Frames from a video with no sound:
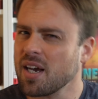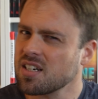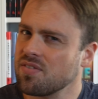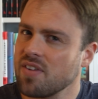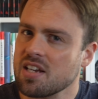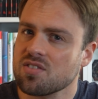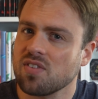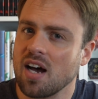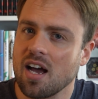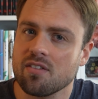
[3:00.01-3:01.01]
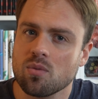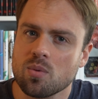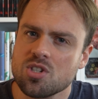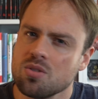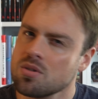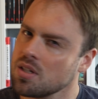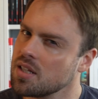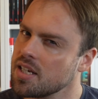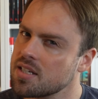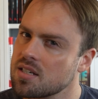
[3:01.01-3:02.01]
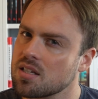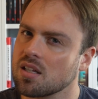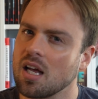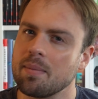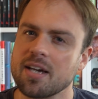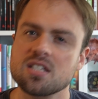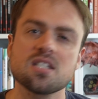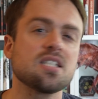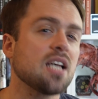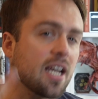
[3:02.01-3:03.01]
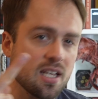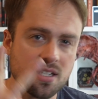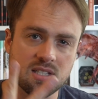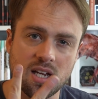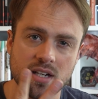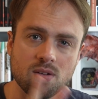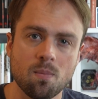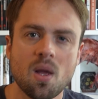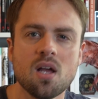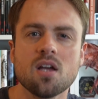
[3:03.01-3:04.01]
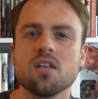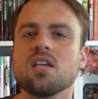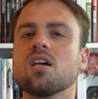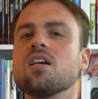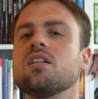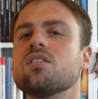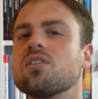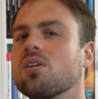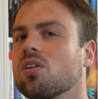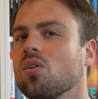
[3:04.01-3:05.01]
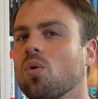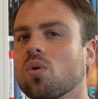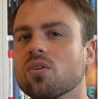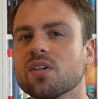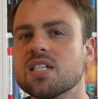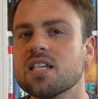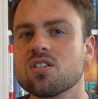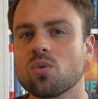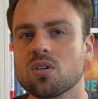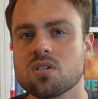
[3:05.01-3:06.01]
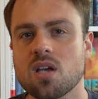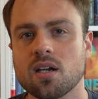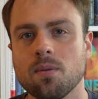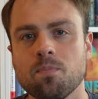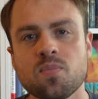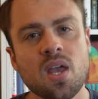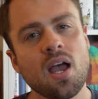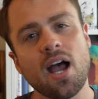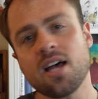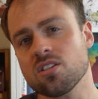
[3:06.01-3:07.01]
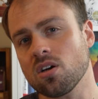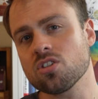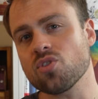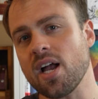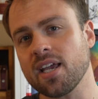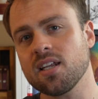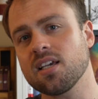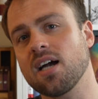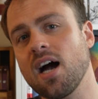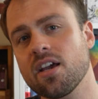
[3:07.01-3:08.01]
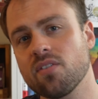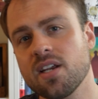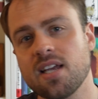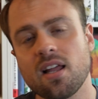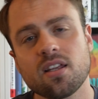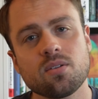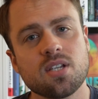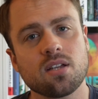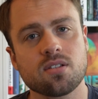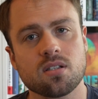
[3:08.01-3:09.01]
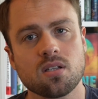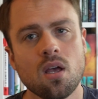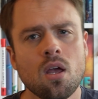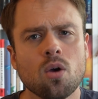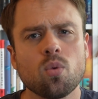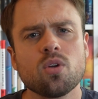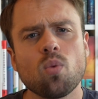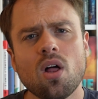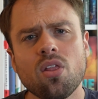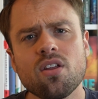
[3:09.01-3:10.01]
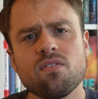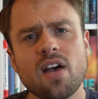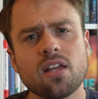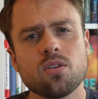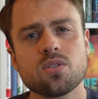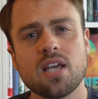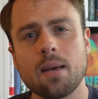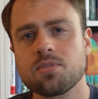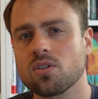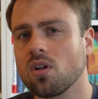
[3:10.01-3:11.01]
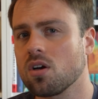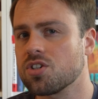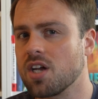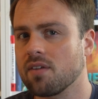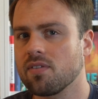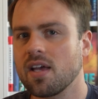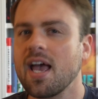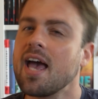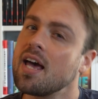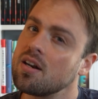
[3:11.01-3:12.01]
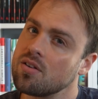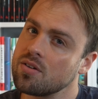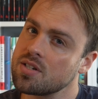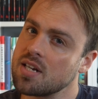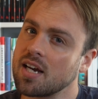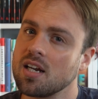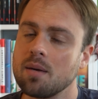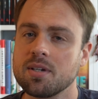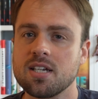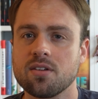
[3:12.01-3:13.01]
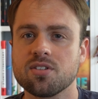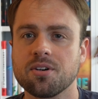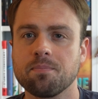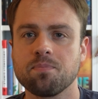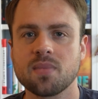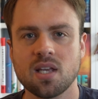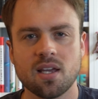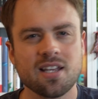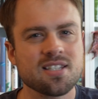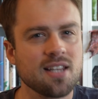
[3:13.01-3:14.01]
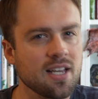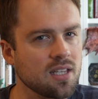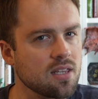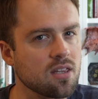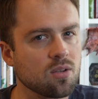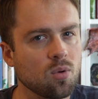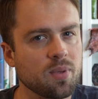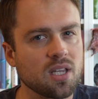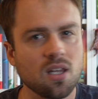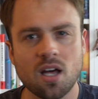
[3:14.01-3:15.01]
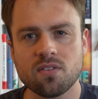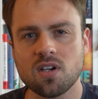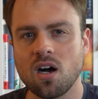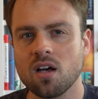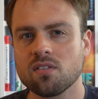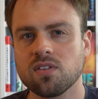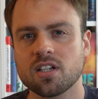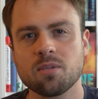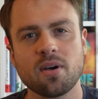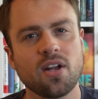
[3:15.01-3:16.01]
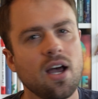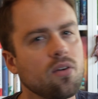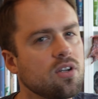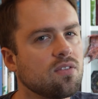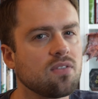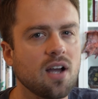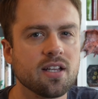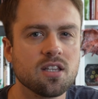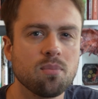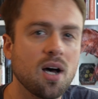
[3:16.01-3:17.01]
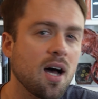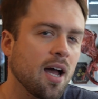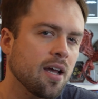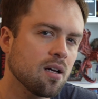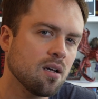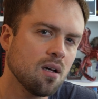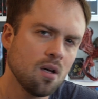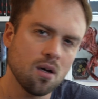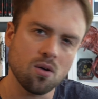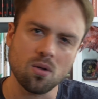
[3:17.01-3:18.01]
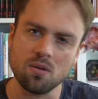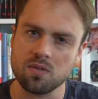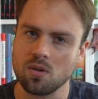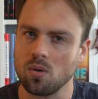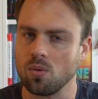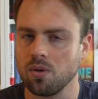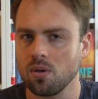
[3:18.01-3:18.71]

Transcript: Back to Phase 5, which usually leads us to the climax of the second cycle, the internal order and disorder cycle. As our dragon and guide Ray Dalio tells us, when wealth and values gaps are large enough, and there is an economic downturn, it's likely that there will be a lot of conflict about how to divide the pie, full of gold.